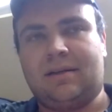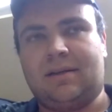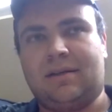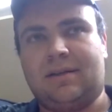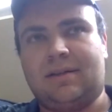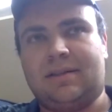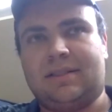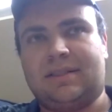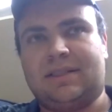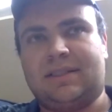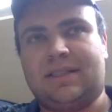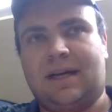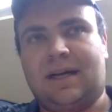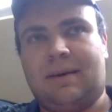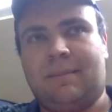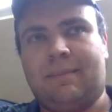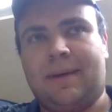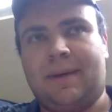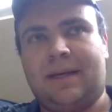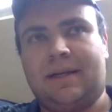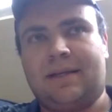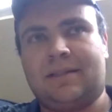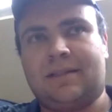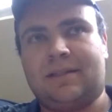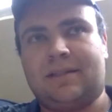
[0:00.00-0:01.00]
some
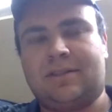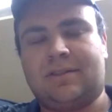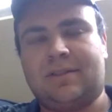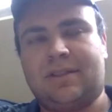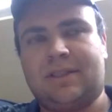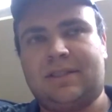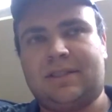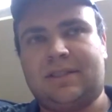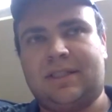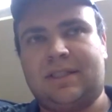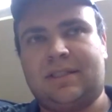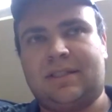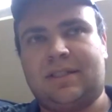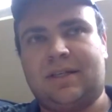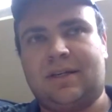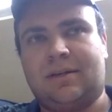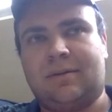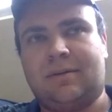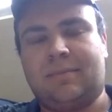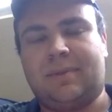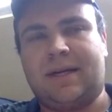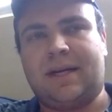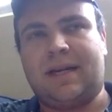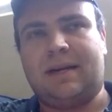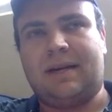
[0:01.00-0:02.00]
industries that
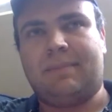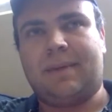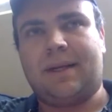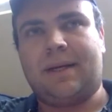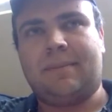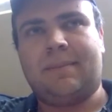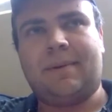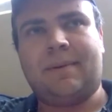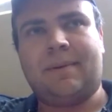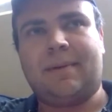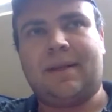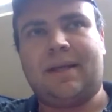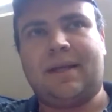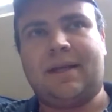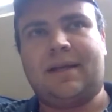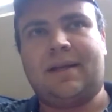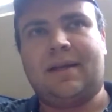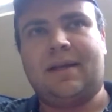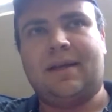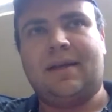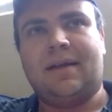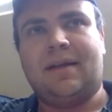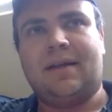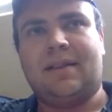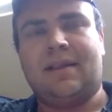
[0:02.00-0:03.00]
don't, but at minimum, like
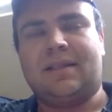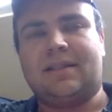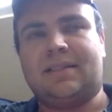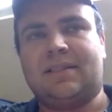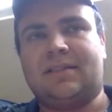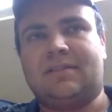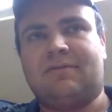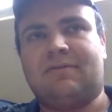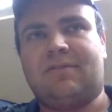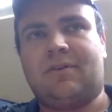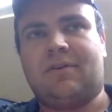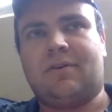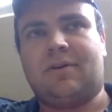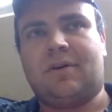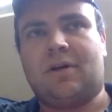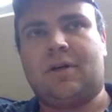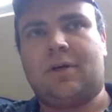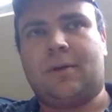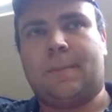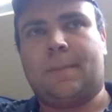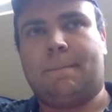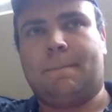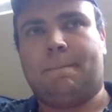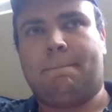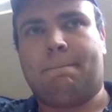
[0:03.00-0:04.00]
this is
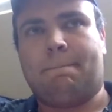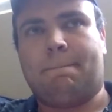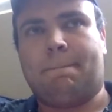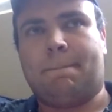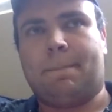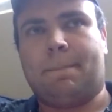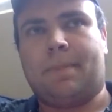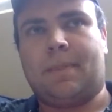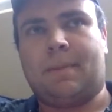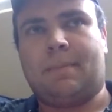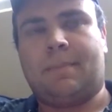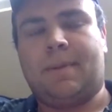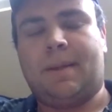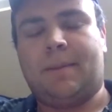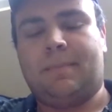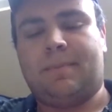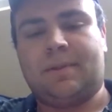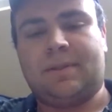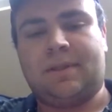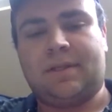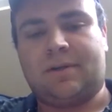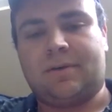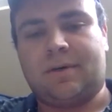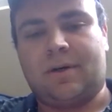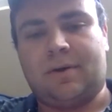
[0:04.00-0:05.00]
for people
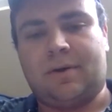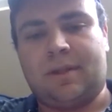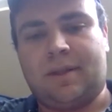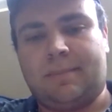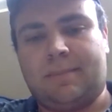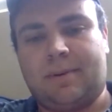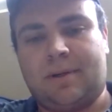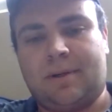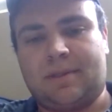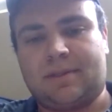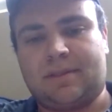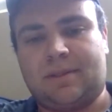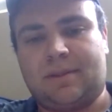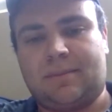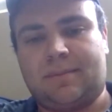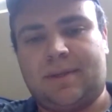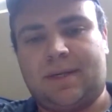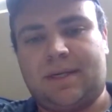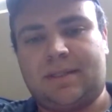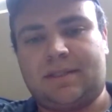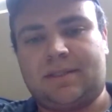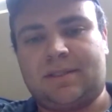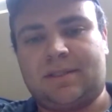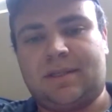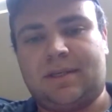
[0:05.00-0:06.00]
to grow their personal
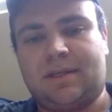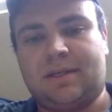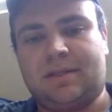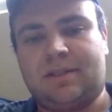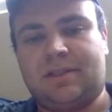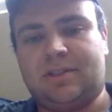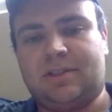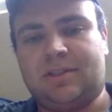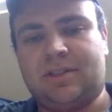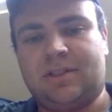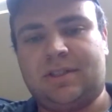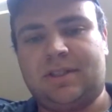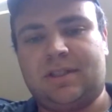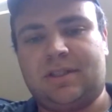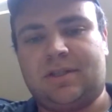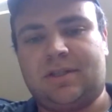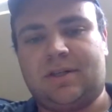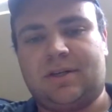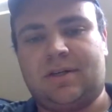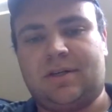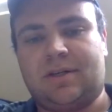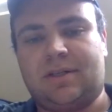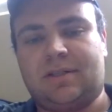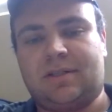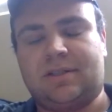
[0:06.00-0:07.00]
brand. So you should
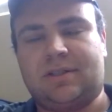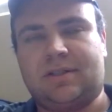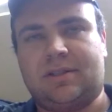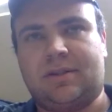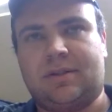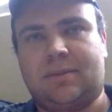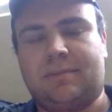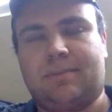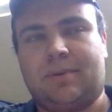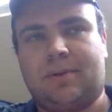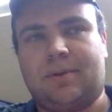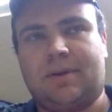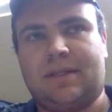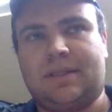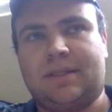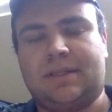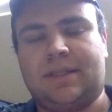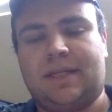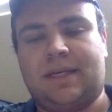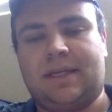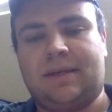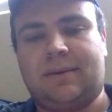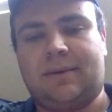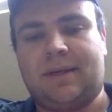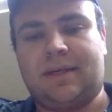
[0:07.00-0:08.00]
encourage your employees
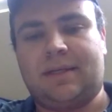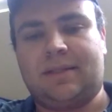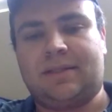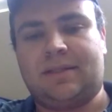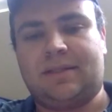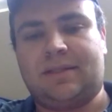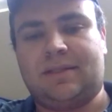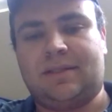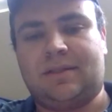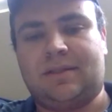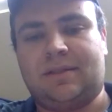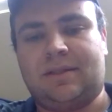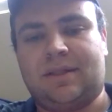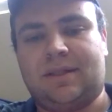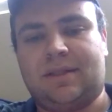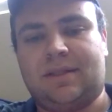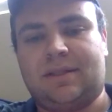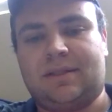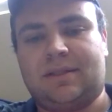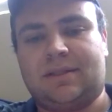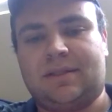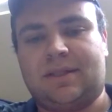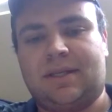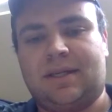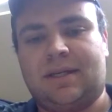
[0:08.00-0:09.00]
anyway to do
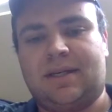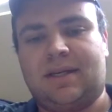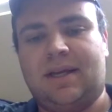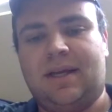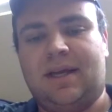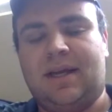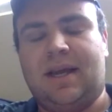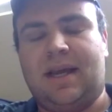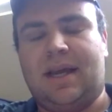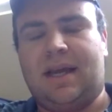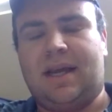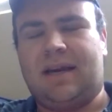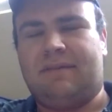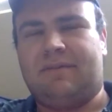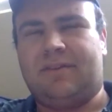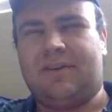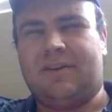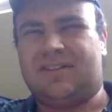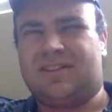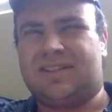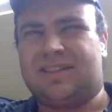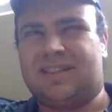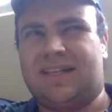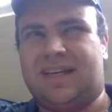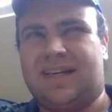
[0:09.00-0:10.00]
this. Like, and if
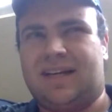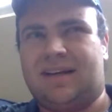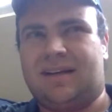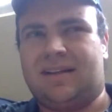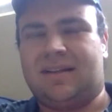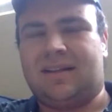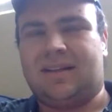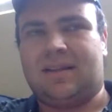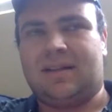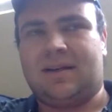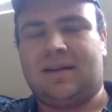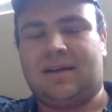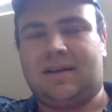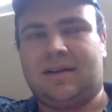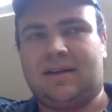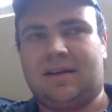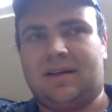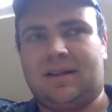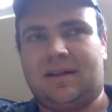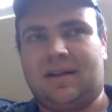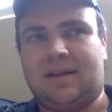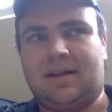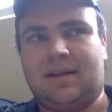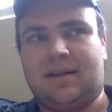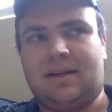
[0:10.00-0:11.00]
you're scared that they're
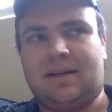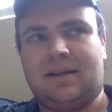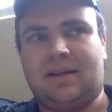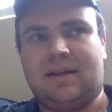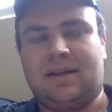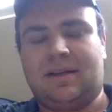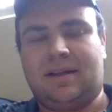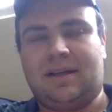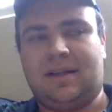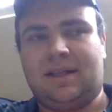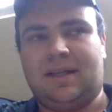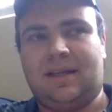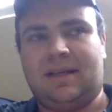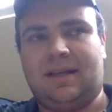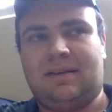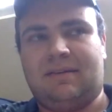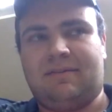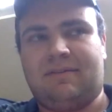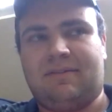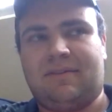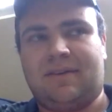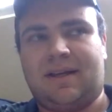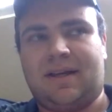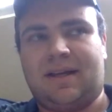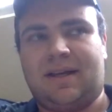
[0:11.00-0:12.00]
gonna leave,
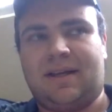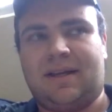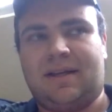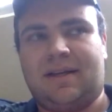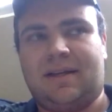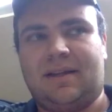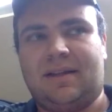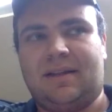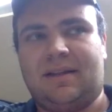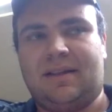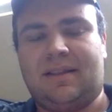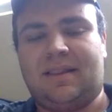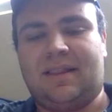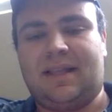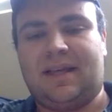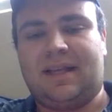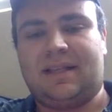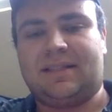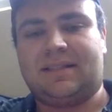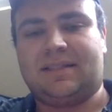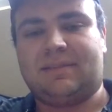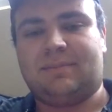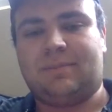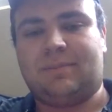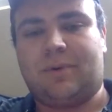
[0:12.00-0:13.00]
like
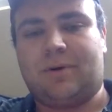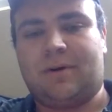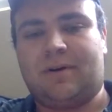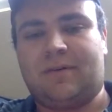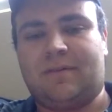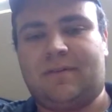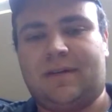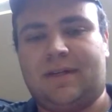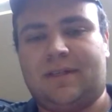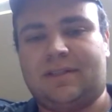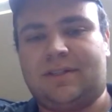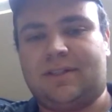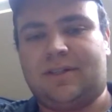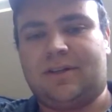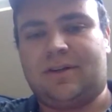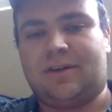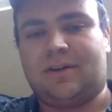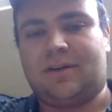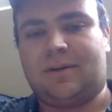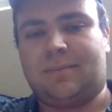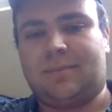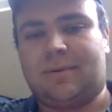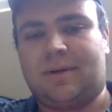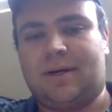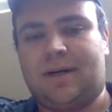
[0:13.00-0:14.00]
that's more of an
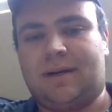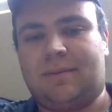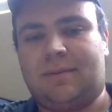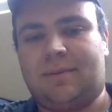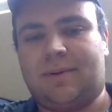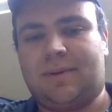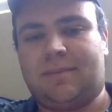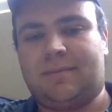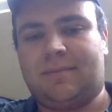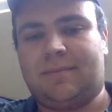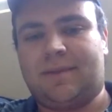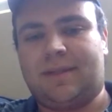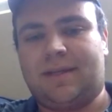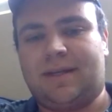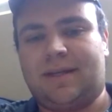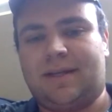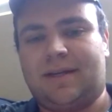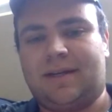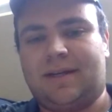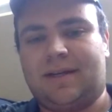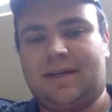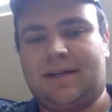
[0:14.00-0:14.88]
internal problem than